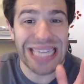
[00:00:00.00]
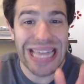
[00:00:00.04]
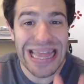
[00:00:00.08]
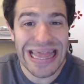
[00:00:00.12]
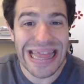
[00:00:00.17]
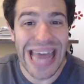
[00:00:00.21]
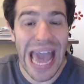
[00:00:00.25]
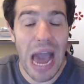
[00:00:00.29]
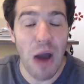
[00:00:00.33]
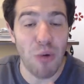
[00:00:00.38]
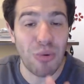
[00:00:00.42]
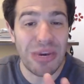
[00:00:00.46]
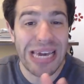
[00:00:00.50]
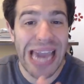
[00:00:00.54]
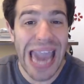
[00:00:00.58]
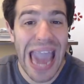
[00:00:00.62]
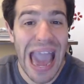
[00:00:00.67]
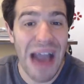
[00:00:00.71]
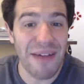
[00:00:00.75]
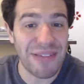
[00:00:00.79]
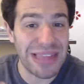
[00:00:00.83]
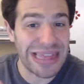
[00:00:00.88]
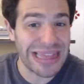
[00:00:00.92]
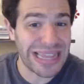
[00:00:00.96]
that we
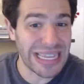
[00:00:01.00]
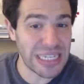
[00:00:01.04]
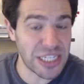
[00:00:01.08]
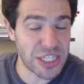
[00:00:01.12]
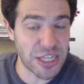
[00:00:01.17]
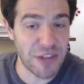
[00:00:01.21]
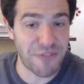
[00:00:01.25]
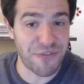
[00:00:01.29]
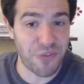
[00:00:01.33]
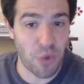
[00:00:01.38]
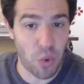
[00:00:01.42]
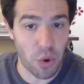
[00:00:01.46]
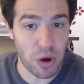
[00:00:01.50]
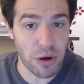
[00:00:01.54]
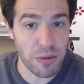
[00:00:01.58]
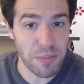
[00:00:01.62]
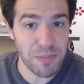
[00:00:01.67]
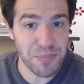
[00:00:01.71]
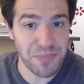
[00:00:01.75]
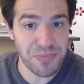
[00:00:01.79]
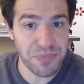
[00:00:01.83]
have it listed for,